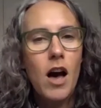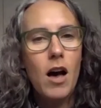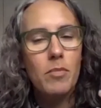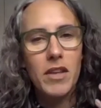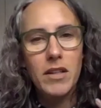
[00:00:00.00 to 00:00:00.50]

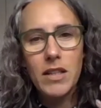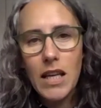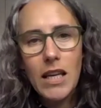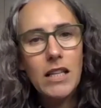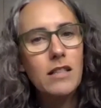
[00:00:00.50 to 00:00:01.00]
the
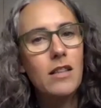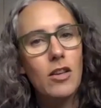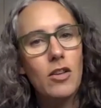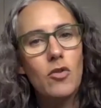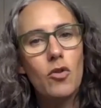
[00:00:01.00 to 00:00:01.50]
need
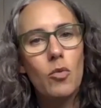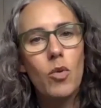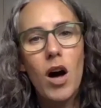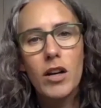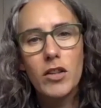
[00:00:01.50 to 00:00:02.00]
that your
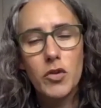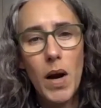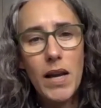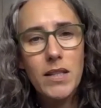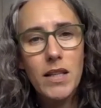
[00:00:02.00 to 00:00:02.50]
work
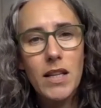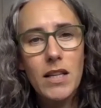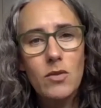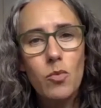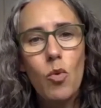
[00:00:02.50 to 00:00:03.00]

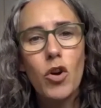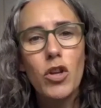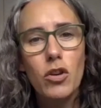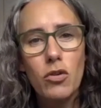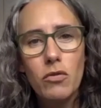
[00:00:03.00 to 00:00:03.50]
addresses, what
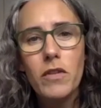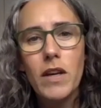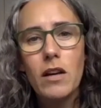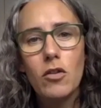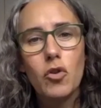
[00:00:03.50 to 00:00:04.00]
you
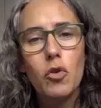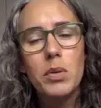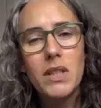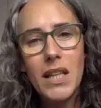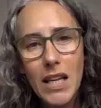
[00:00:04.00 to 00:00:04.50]
feel your
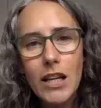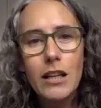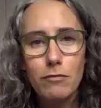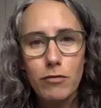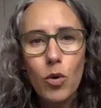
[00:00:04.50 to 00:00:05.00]

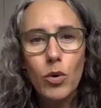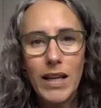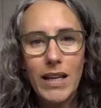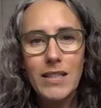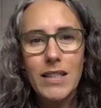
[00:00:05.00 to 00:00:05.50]
particular role
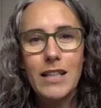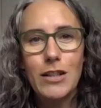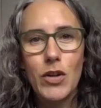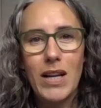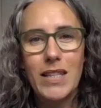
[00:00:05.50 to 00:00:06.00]
is in
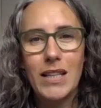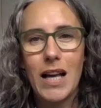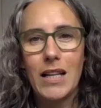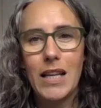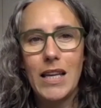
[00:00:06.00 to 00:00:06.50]
addressing
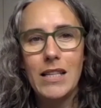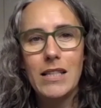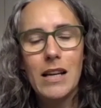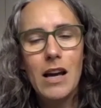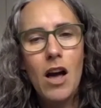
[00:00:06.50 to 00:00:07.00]
that need.
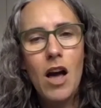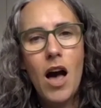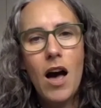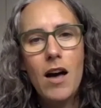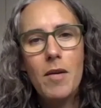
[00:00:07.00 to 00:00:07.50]

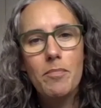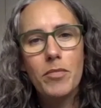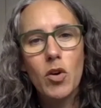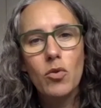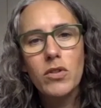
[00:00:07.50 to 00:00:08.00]

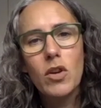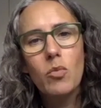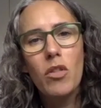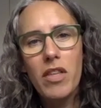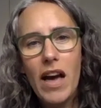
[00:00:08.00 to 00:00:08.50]
Also
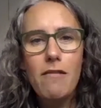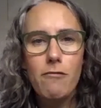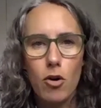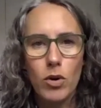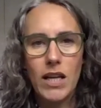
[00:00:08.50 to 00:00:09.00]
what their
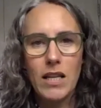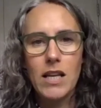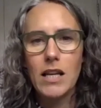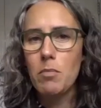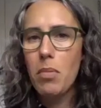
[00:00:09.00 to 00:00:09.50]
role is
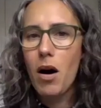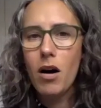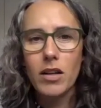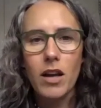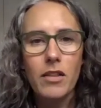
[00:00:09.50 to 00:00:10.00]
in a
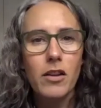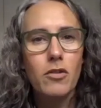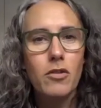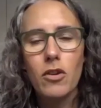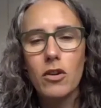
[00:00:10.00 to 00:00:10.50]
partner that
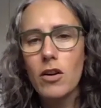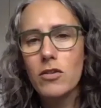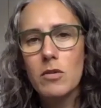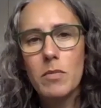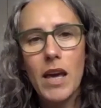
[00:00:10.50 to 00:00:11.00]
you're going
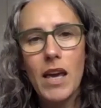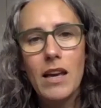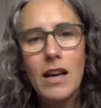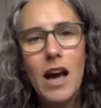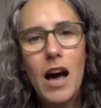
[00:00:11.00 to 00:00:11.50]
to be
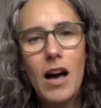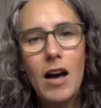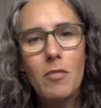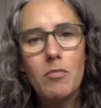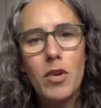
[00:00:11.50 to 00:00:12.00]

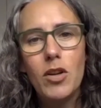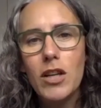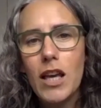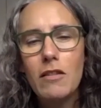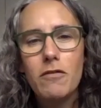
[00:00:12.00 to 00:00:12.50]

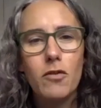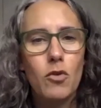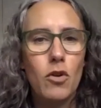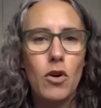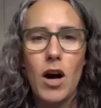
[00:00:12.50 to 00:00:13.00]
looking
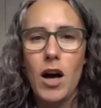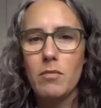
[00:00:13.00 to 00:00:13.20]
for